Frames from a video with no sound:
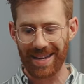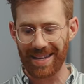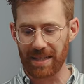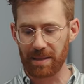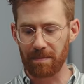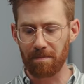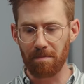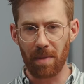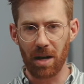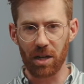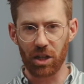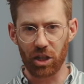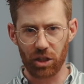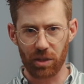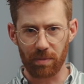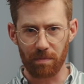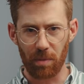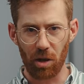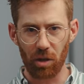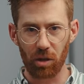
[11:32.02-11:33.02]
is much
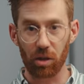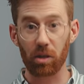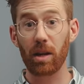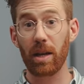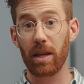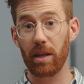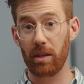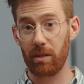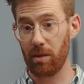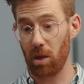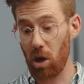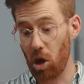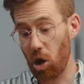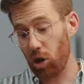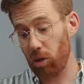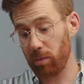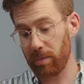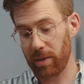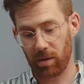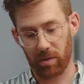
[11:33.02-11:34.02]
smaller in
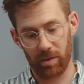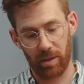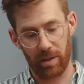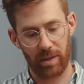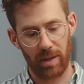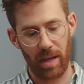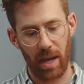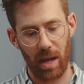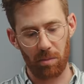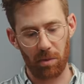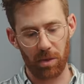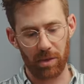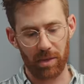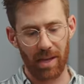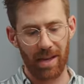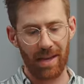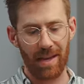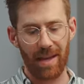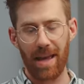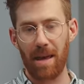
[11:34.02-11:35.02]
all mirrorless cameras
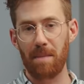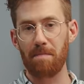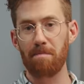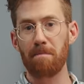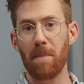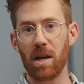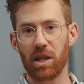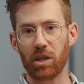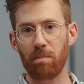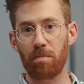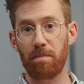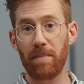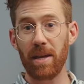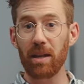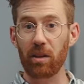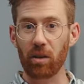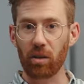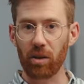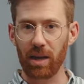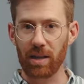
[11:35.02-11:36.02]
and much
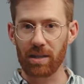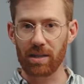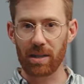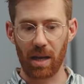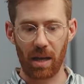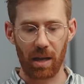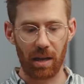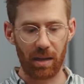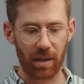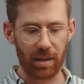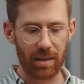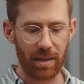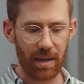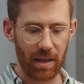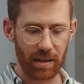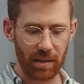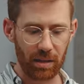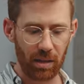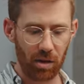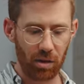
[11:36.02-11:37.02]
bigger inside a
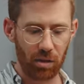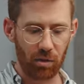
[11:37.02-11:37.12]
DSLR.